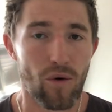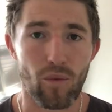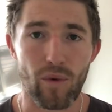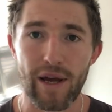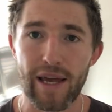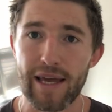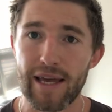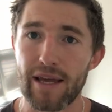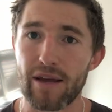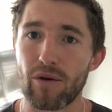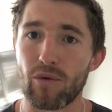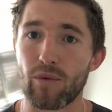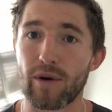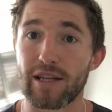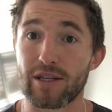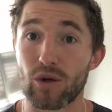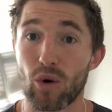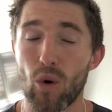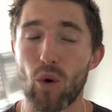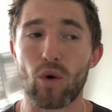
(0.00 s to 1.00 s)
we
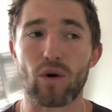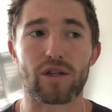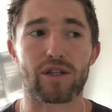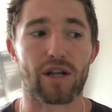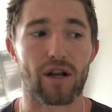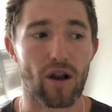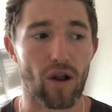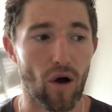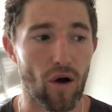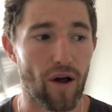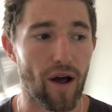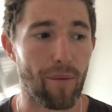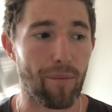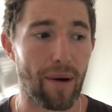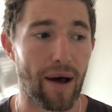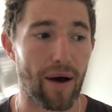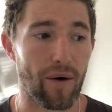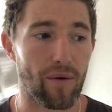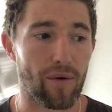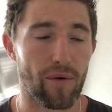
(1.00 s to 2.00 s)
talked a lot
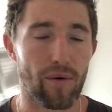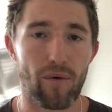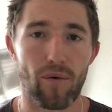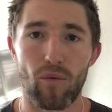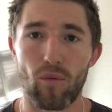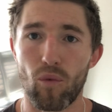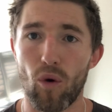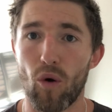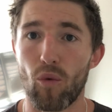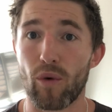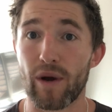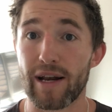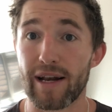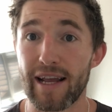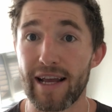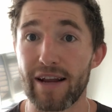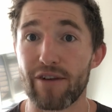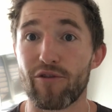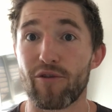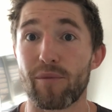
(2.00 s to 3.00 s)
about what we
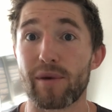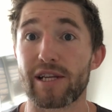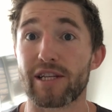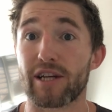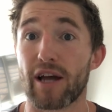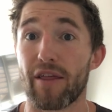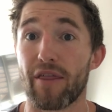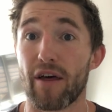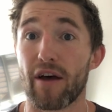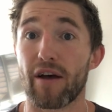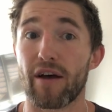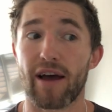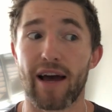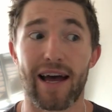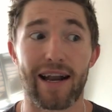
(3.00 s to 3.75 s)
need from each other.